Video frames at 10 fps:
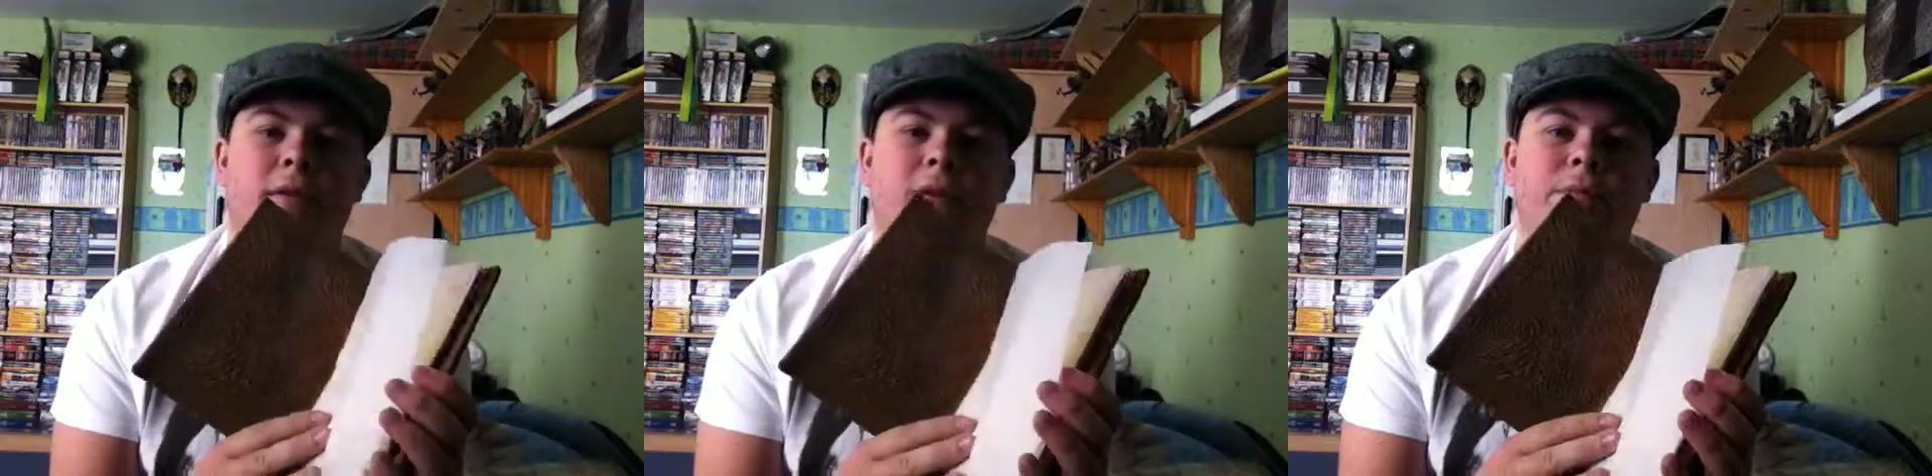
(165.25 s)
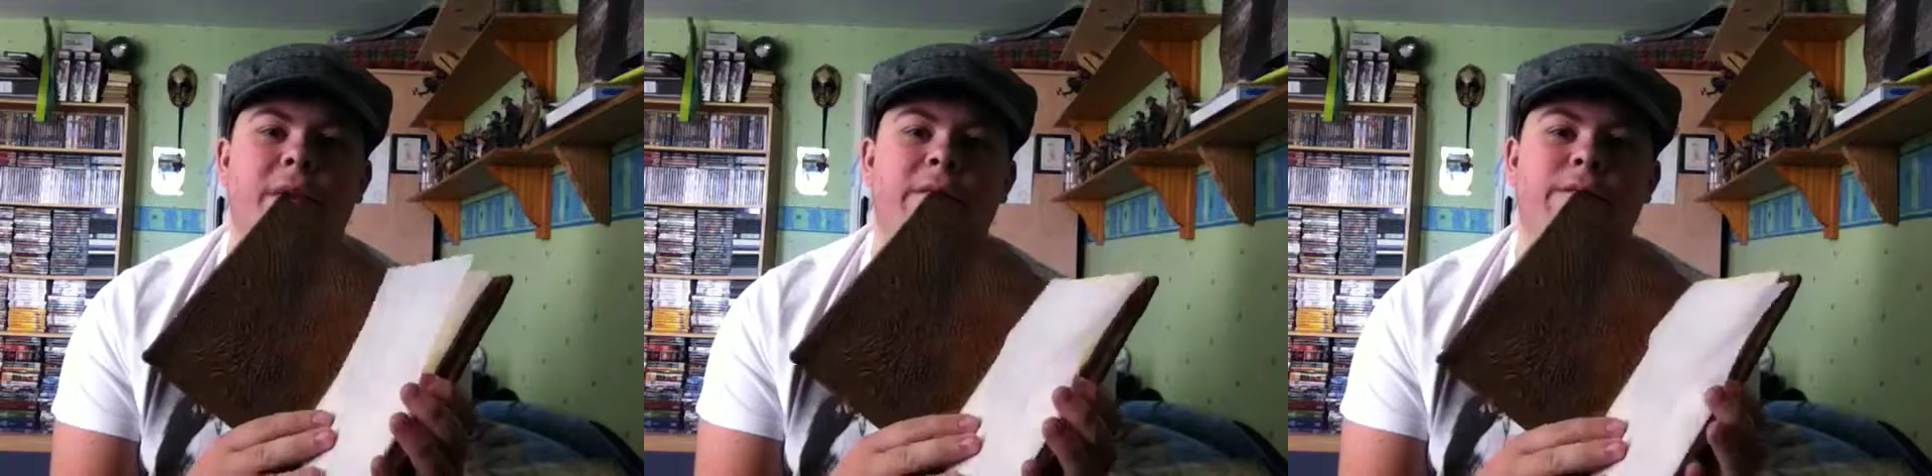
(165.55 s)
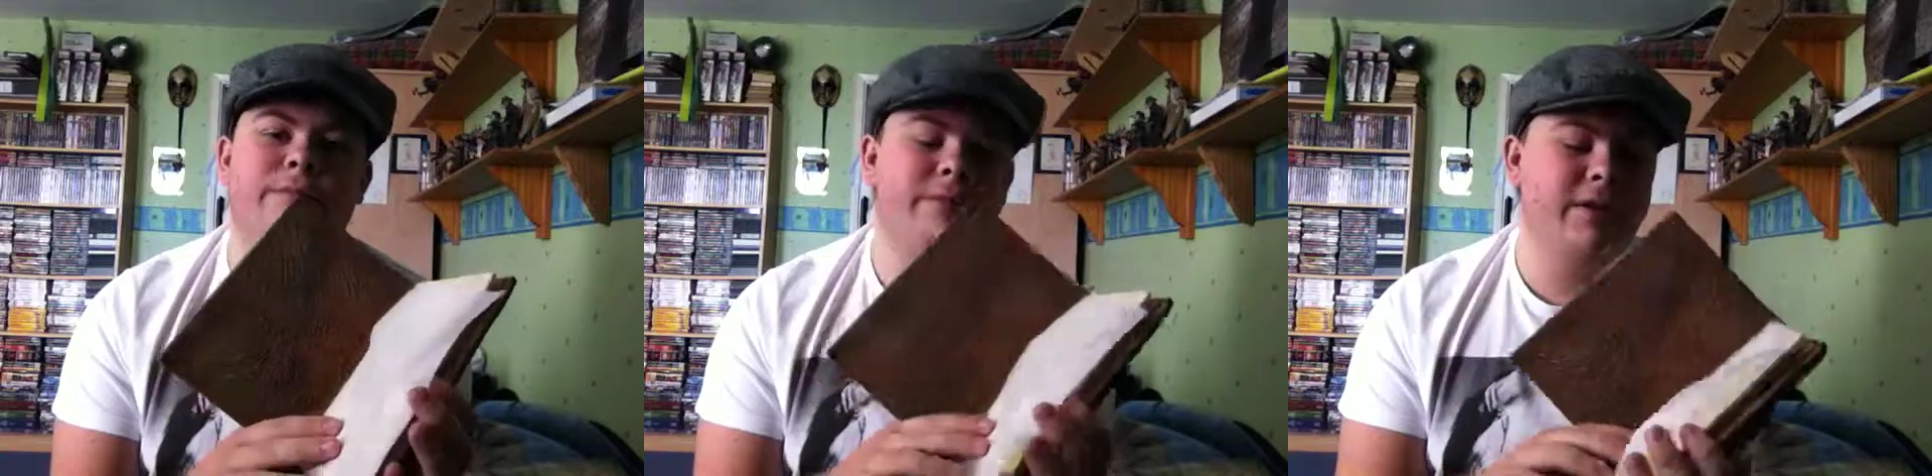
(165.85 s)
Got a bit
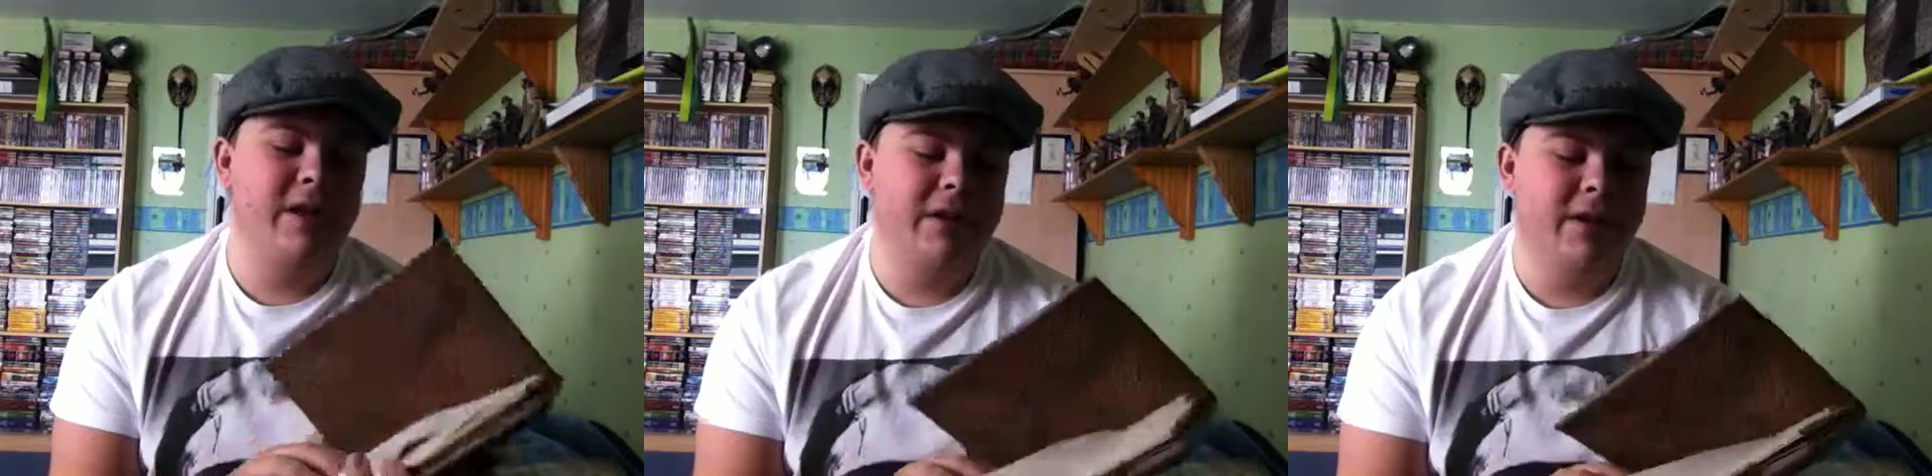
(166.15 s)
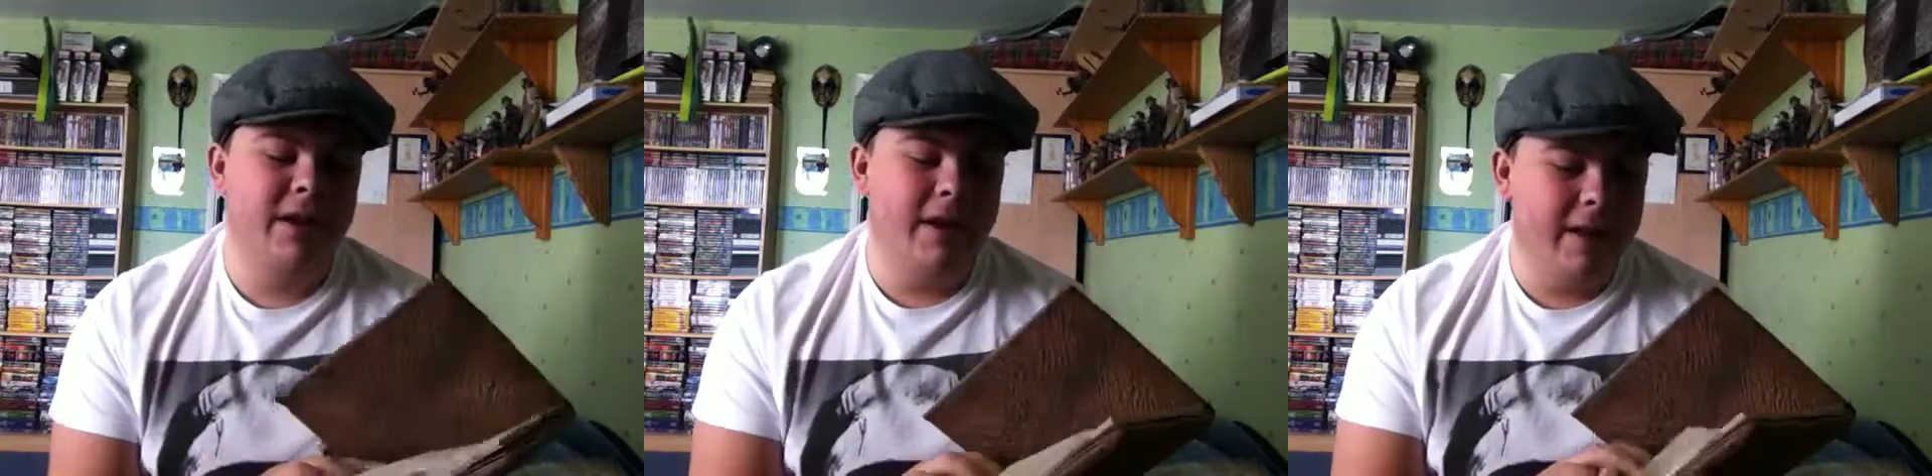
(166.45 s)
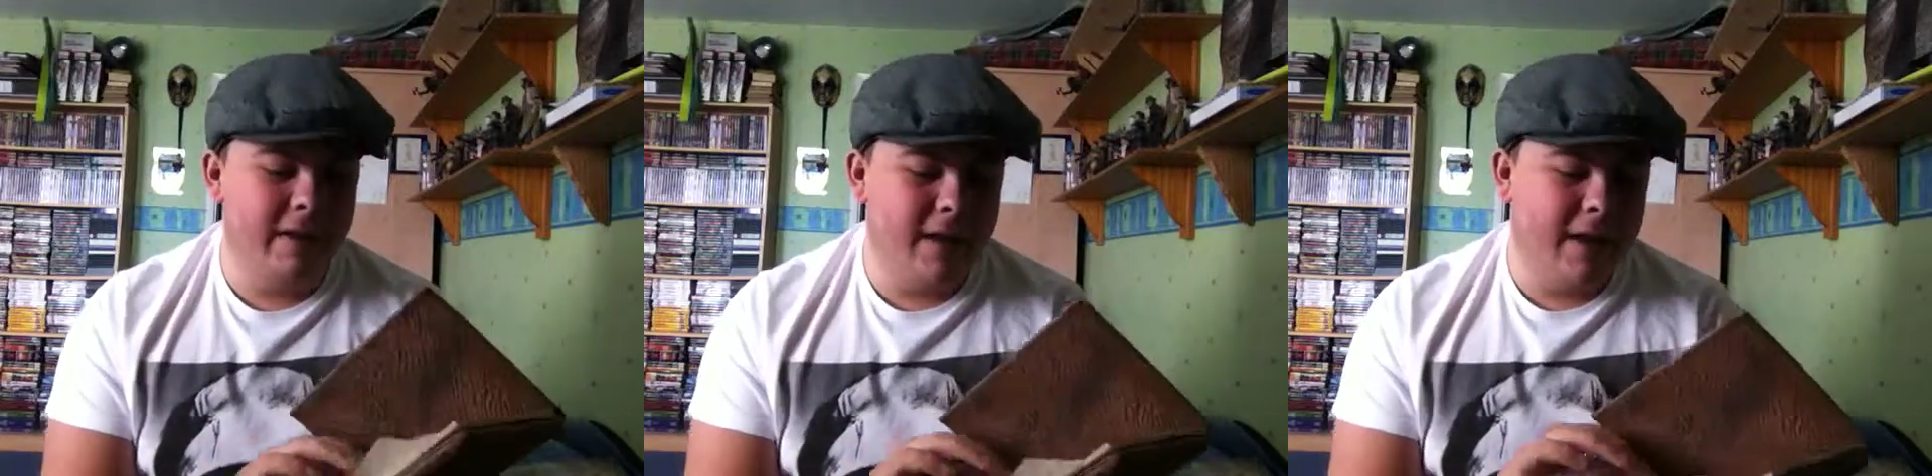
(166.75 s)
of protection in it